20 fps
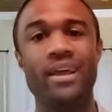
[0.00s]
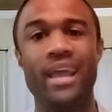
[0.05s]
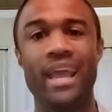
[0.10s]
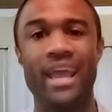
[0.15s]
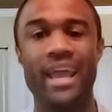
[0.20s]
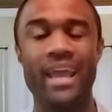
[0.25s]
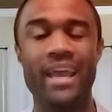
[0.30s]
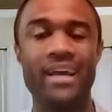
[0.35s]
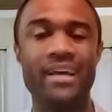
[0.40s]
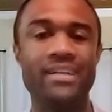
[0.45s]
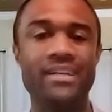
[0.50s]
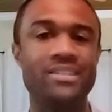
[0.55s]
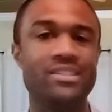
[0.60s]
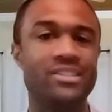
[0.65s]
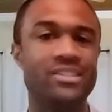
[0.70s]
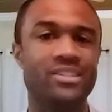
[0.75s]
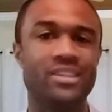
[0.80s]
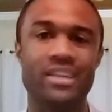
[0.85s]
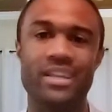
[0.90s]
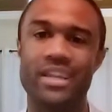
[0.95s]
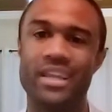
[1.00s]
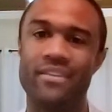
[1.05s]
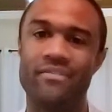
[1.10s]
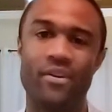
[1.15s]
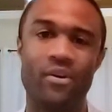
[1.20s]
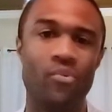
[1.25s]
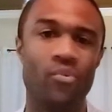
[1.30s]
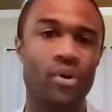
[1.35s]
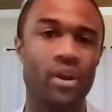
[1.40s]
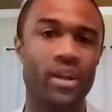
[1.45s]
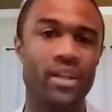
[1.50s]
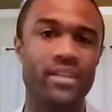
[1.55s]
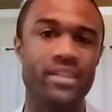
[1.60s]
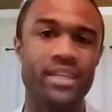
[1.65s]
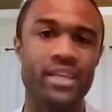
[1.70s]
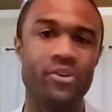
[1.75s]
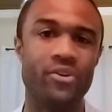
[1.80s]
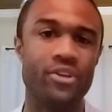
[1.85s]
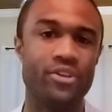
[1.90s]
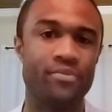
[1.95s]
and if I want to
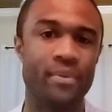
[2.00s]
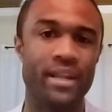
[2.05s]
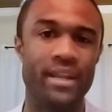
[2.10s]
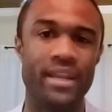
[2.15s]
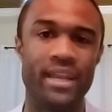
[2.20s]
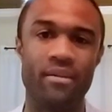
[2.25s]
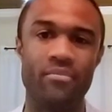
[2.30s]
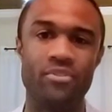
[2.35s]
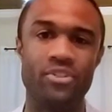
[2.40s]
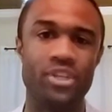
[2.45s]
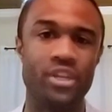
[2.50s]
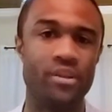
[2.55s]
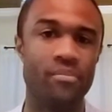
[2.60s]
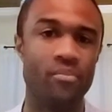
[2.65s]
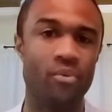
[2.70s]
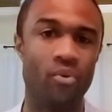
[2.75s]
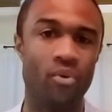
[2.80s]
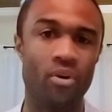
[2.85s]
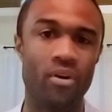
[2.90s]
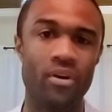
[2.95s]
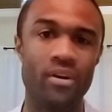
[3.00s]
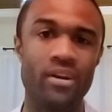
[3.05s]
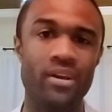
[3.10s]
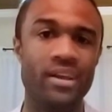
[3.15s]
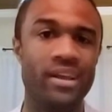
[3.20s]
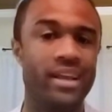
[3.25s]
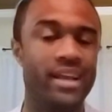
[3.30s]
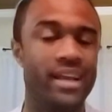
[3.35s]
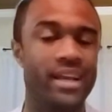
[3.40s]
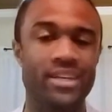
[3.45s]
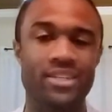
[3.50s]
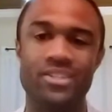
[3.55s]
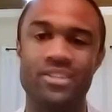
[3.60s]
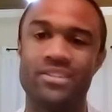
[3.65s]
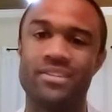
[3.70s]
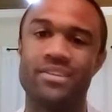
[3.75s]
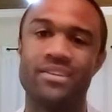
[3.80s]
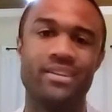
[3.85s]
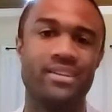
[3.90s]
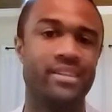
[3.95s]
decrease my damage anymore, it's
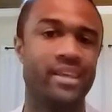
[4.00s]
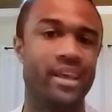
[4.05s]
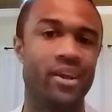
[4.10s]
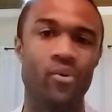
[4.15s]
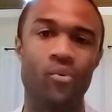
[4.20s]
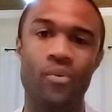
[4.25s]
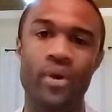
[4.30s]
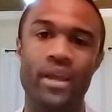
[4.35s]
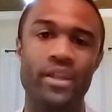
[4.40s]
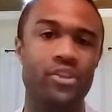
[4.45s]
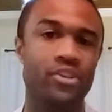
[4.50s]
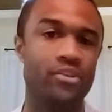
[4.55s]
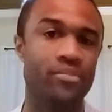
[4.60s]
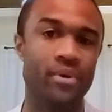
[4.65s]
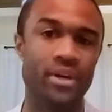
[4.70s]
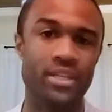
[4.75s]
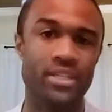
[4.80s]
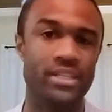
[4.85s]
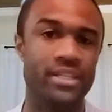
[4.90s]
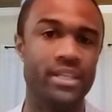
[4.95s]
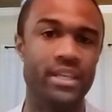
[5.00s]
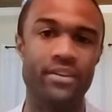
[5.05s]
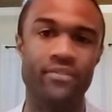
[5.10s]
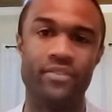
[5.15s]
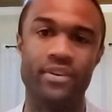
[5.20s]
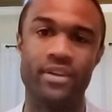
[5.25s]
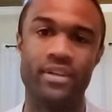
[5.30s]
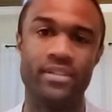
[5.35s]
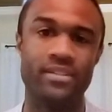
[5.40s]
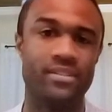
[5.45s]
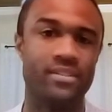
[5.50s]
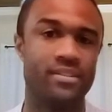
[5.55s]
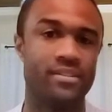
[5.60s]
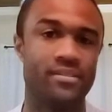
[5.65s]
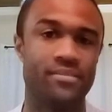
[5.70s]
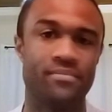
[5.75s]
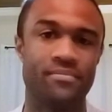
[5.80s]
just going to take way too much defense.